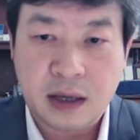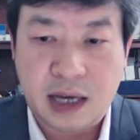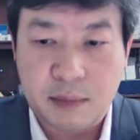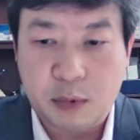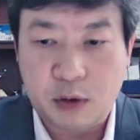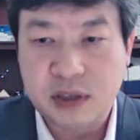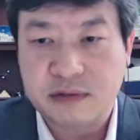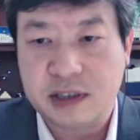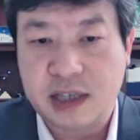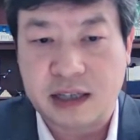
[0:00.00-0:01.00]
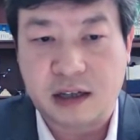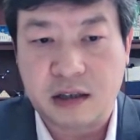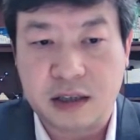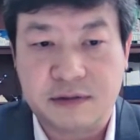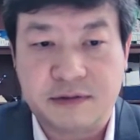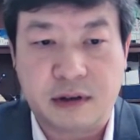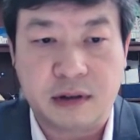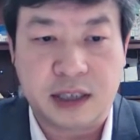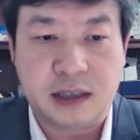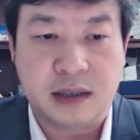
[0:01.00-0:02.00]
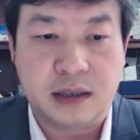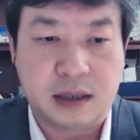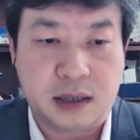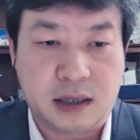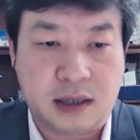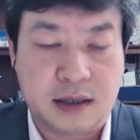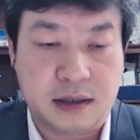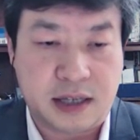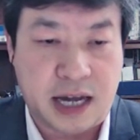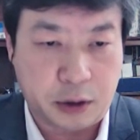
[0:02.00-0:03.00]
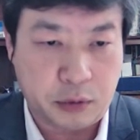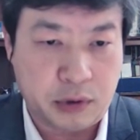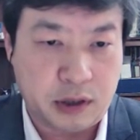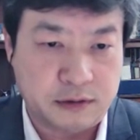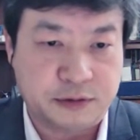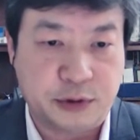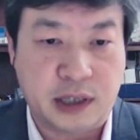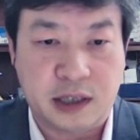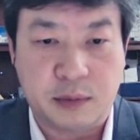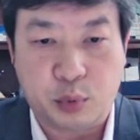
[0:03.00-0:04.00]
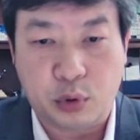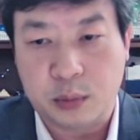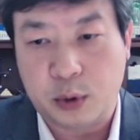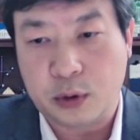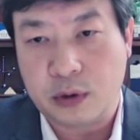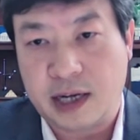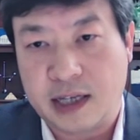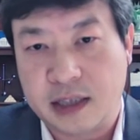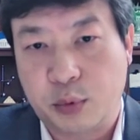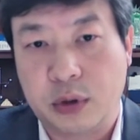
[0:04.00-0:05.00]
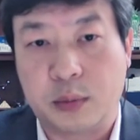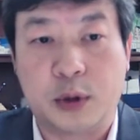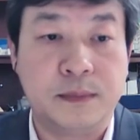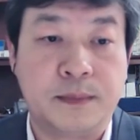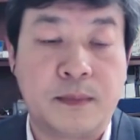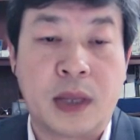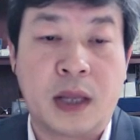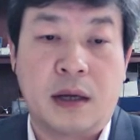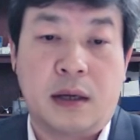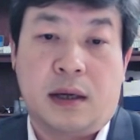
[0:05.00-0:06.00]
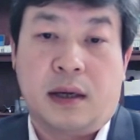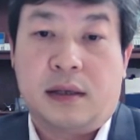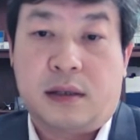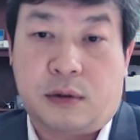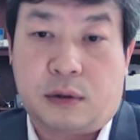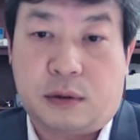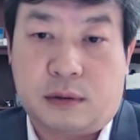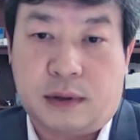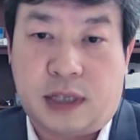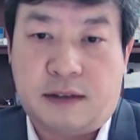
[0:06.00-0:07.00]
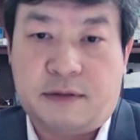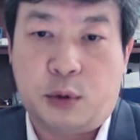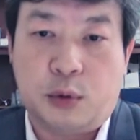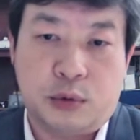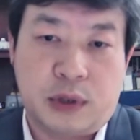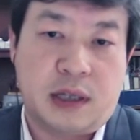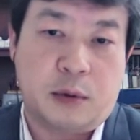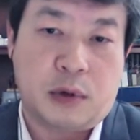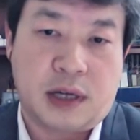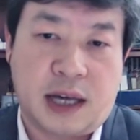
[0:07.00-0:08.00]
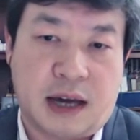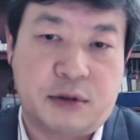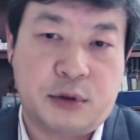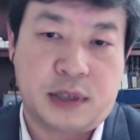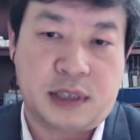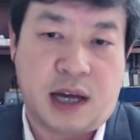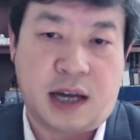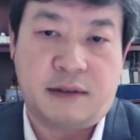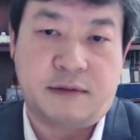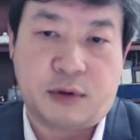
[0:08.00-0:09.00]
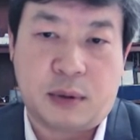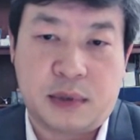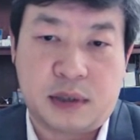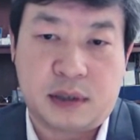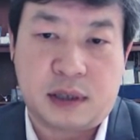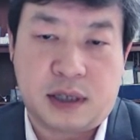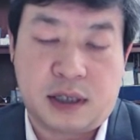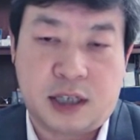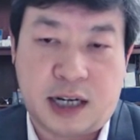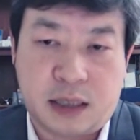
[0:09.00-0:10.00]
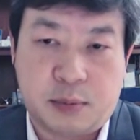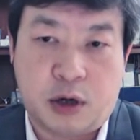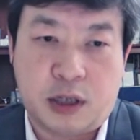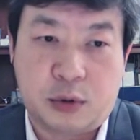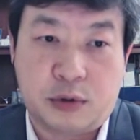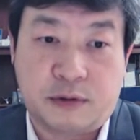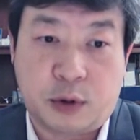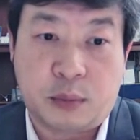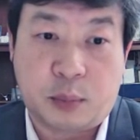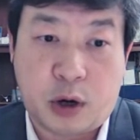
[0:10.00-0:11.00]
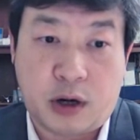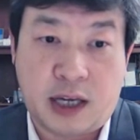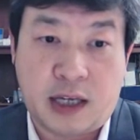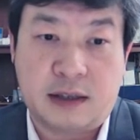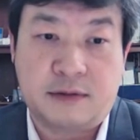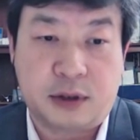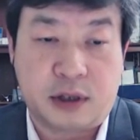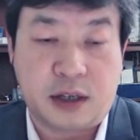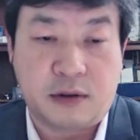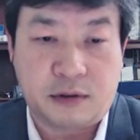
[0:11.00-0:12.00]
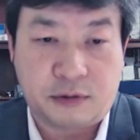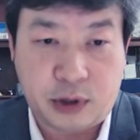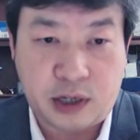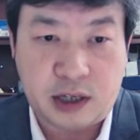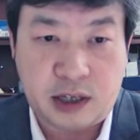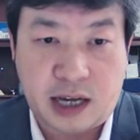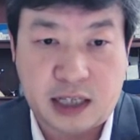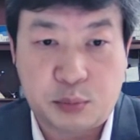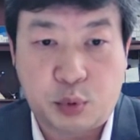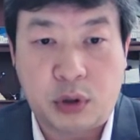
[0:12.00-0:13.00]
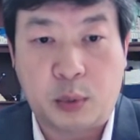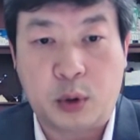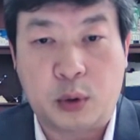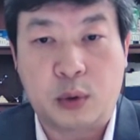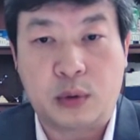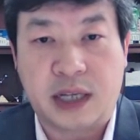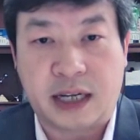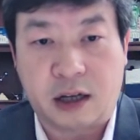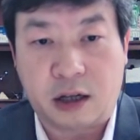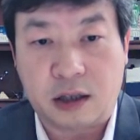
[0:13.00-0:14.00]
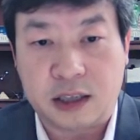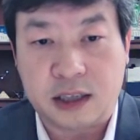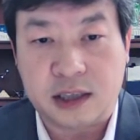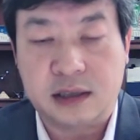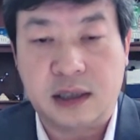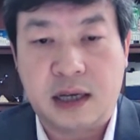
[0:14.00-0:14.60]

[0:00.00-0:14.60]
And most of the technology fall in the category of freely importable or exportable. So if you really have to assign from a Chinese party to a foreign party for the freely exportable technologies,